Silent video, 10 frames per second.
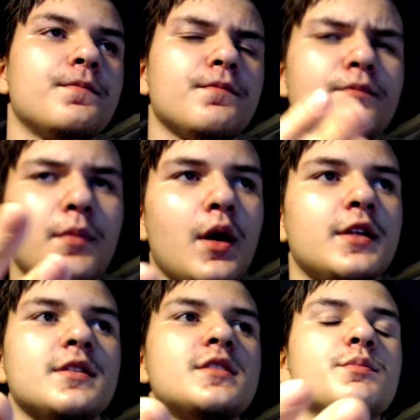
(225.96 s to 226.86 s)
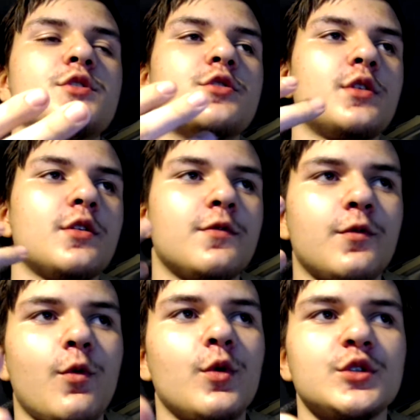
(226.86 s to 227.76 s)
minus, but you can of
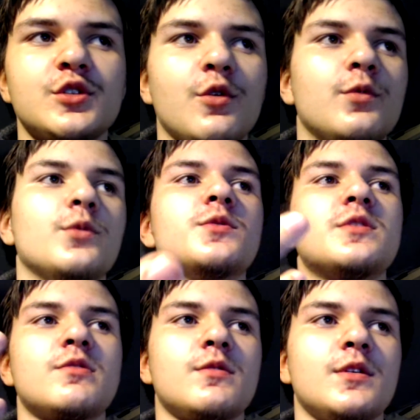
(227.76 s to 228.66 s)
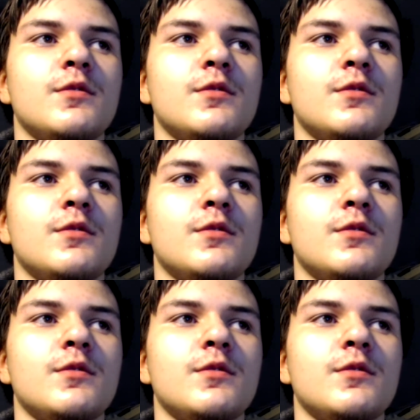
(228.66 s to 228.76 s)
course download screen